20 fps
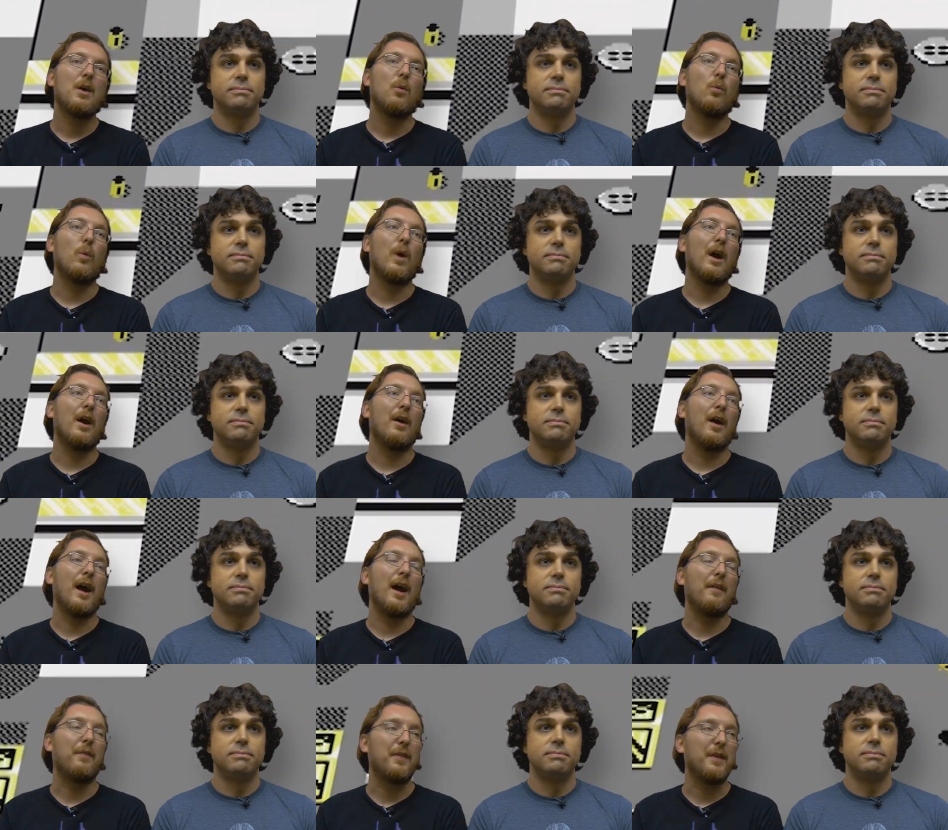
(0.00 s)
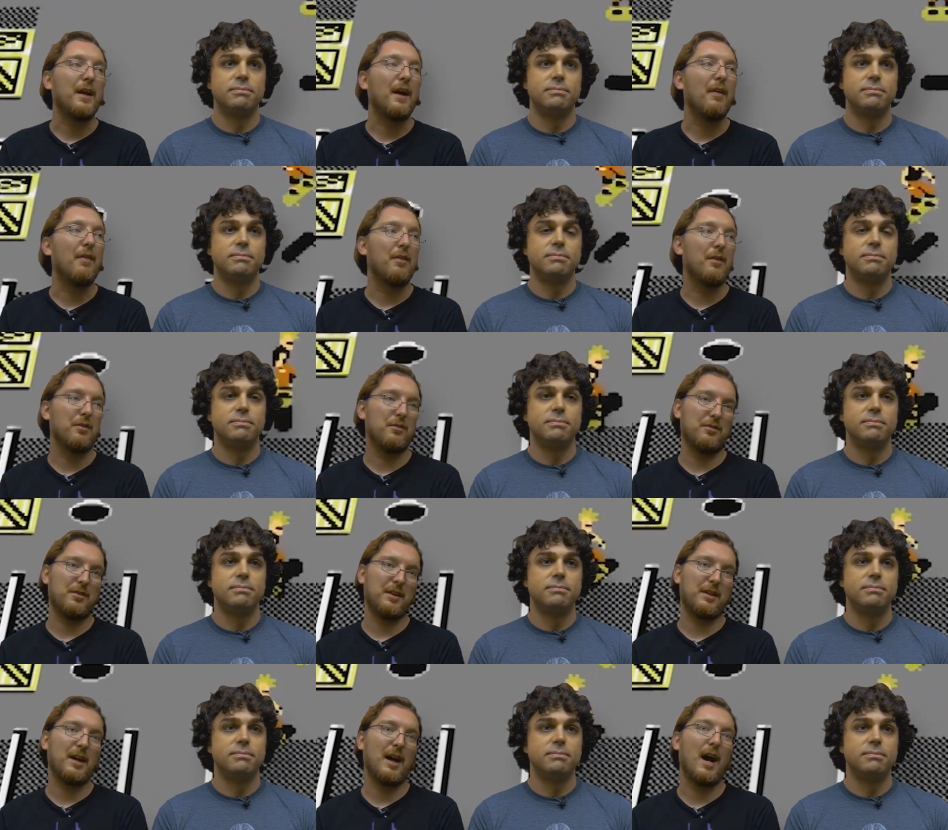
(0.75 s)
Speaker 1: where at the end
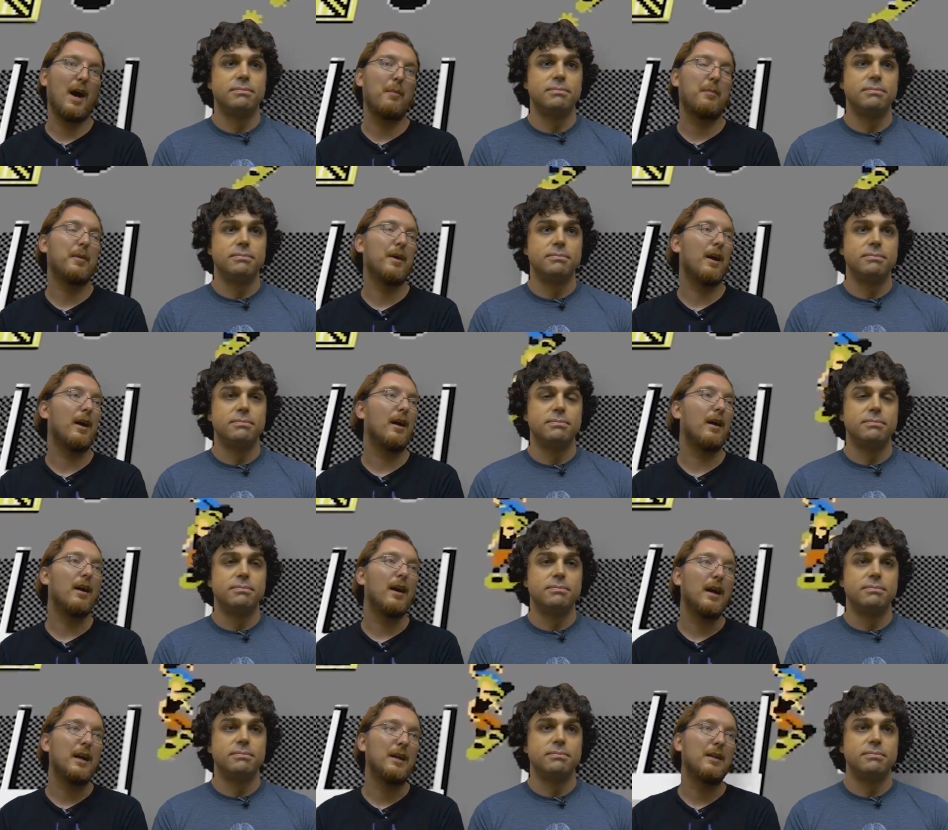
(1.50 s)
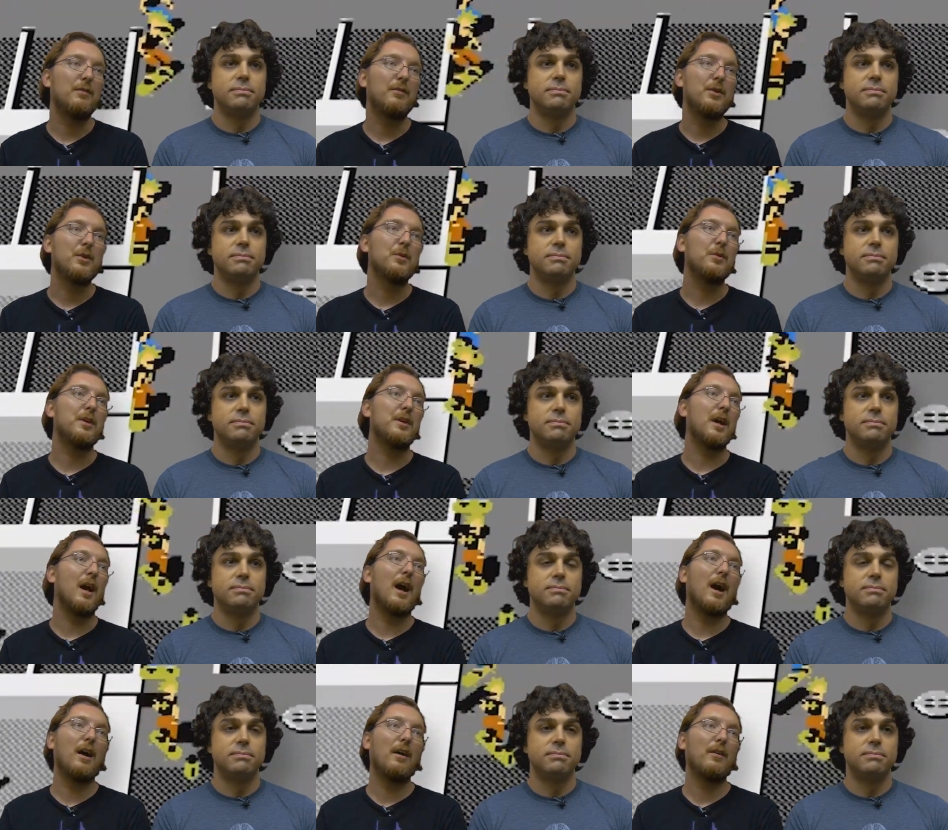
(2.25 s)
there's the cop car, and if you
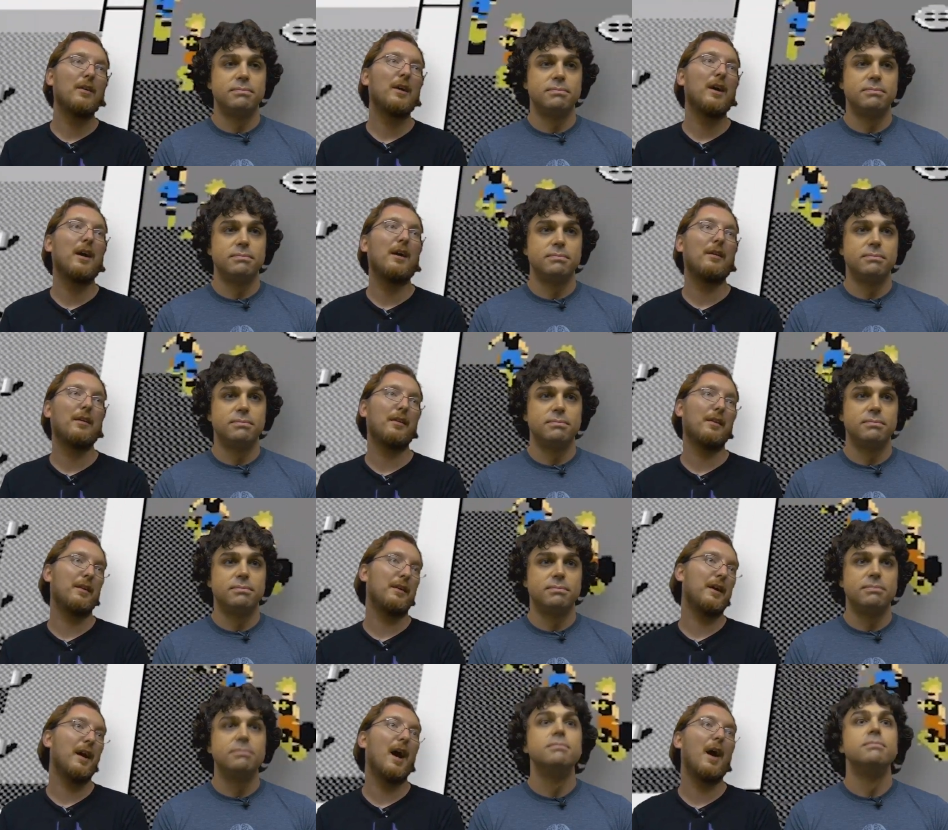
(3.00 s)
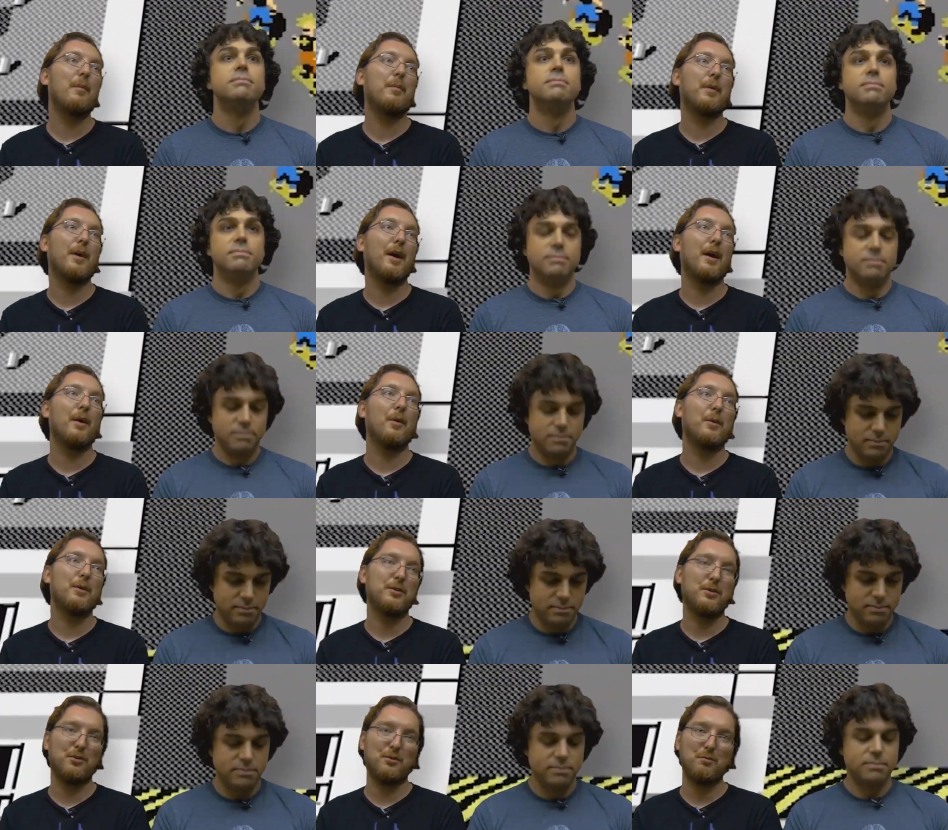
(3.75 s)
can ollie onto the cop car,
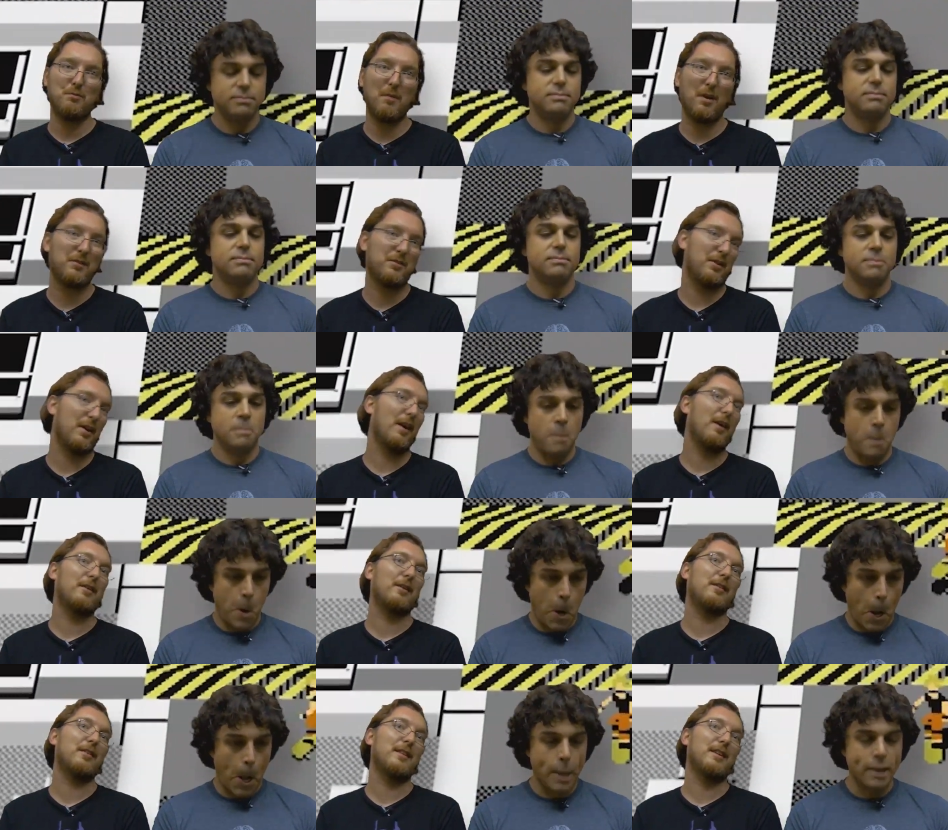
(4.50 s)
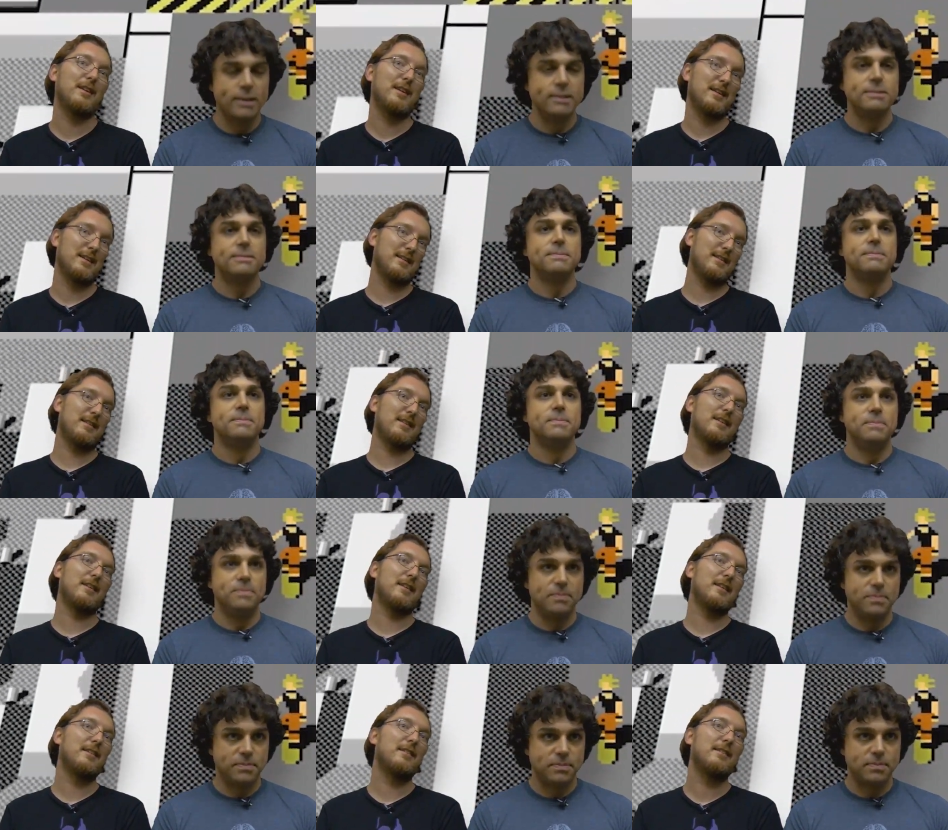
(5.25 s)
which is much harder than it,
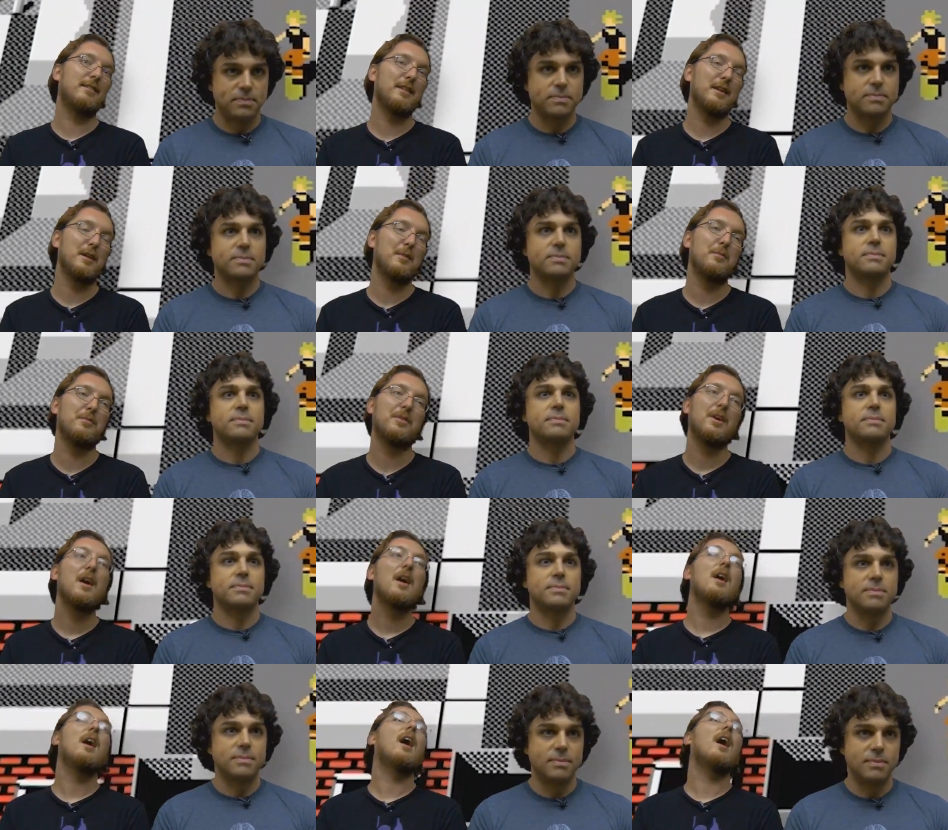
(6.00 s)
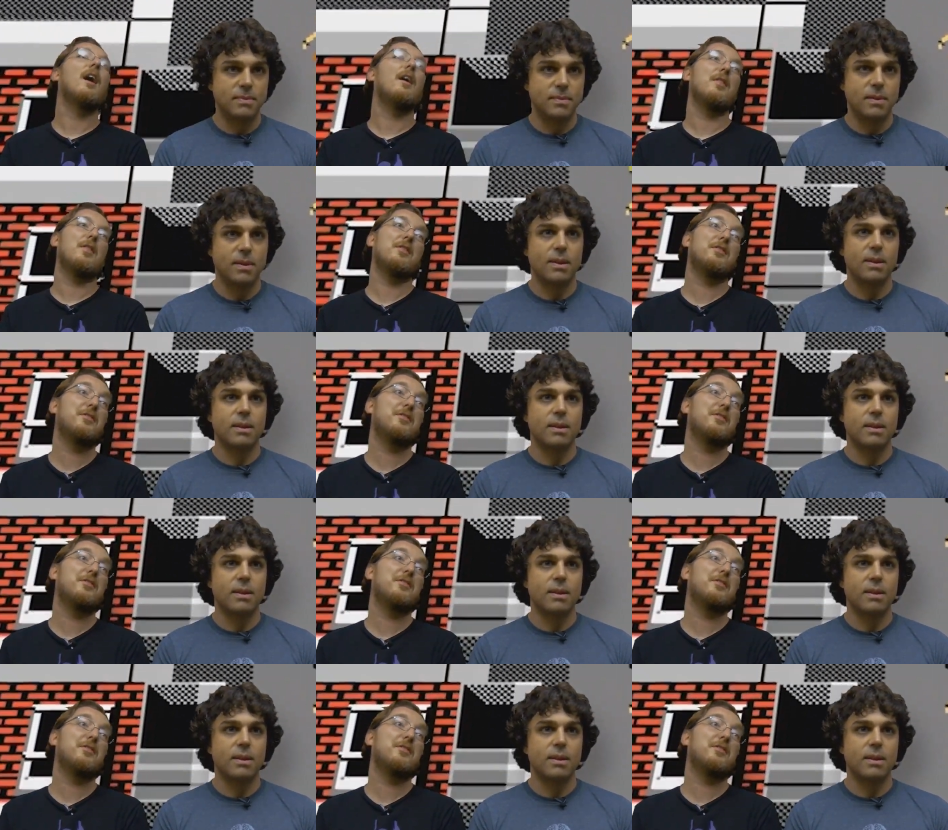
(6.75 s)
it, it seems, uh, the